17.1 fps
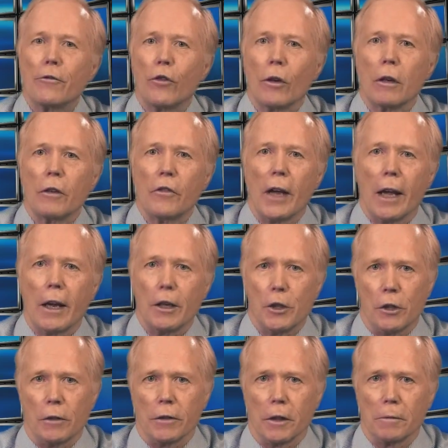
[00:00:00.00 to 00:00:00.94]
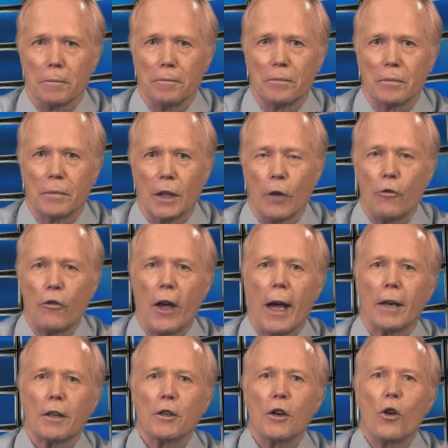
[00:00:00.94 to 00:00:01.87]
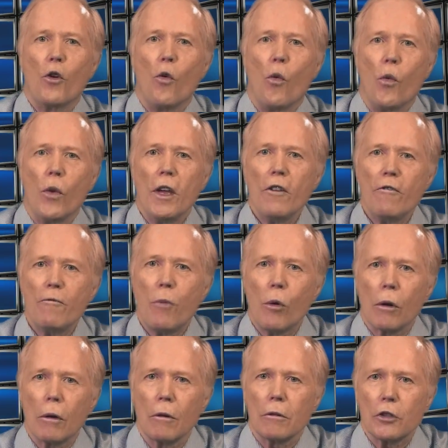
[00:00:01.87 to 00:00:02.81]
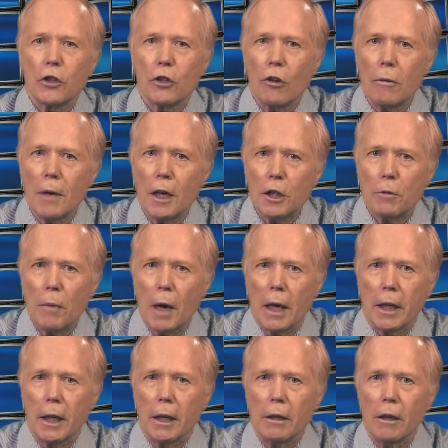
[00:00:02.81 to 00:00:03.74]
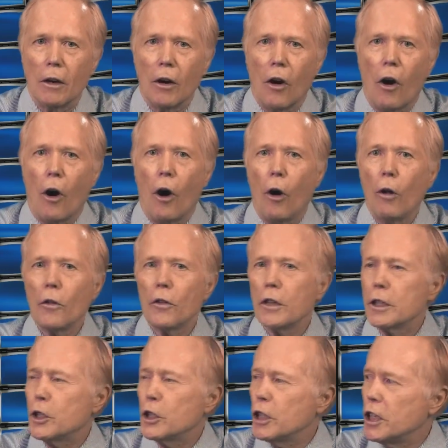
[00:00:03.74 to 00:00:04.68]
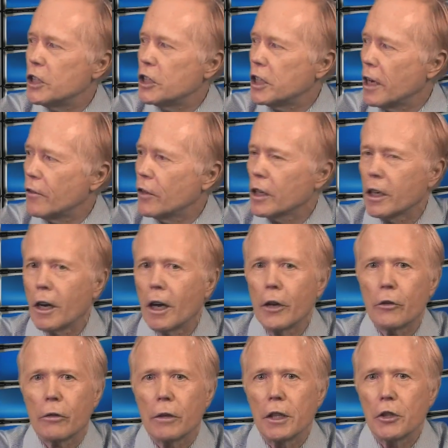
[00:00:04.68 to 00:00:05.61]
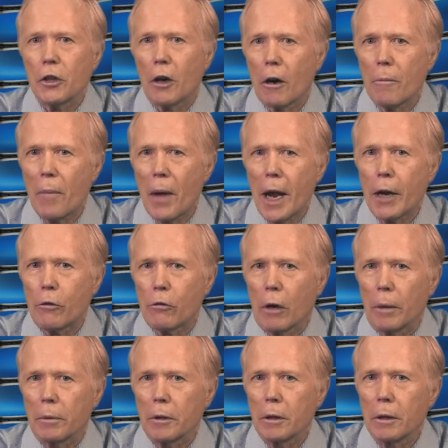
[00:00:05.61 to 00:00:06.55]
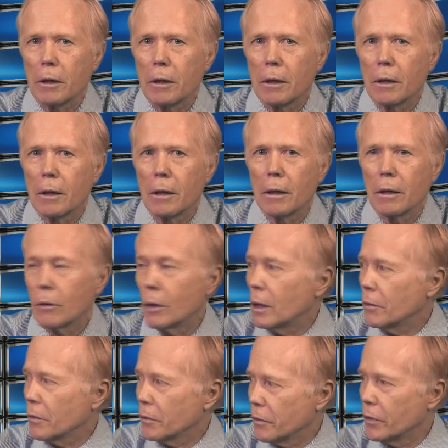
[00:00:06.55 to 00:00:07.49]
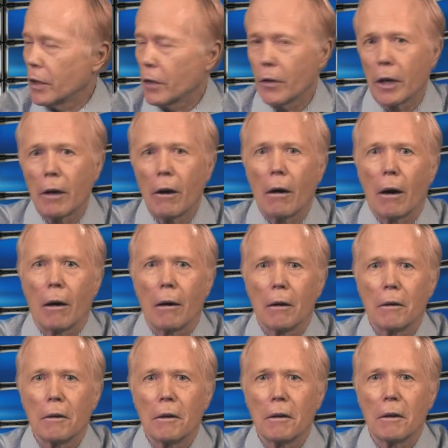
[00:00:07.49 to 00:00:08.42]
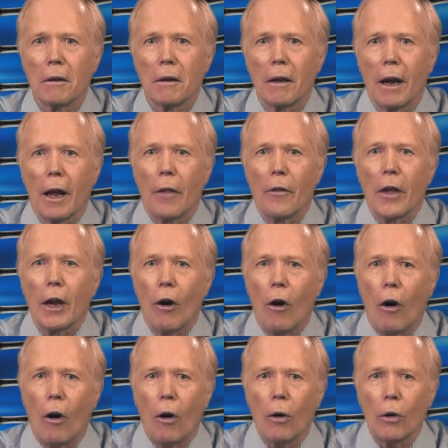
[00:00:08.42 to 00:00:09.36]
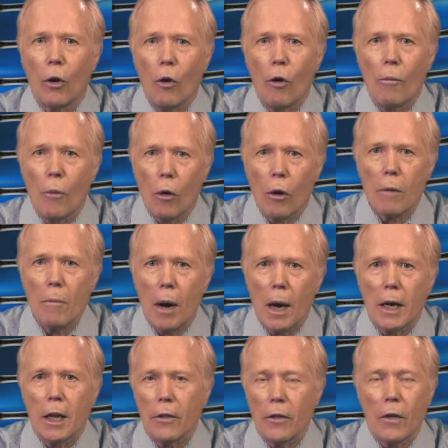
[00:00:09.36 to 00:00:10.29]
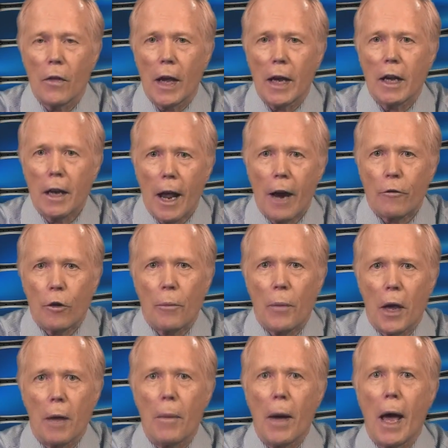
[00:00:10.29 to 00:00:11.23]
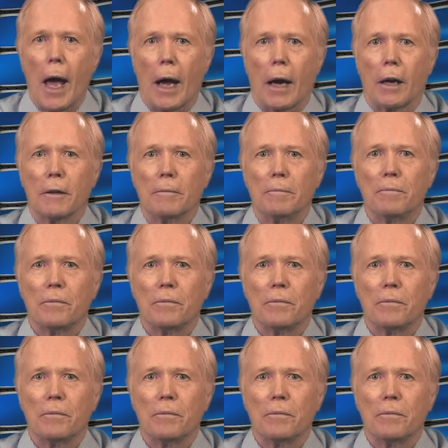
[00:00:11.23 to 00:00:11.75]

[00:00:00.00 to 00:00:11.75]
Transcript: full advantage of it. In fact, we've borrowed so much money, all of the G7 countries are bankrupt. Well, there they are. And they all owe more money than they can ever pay back.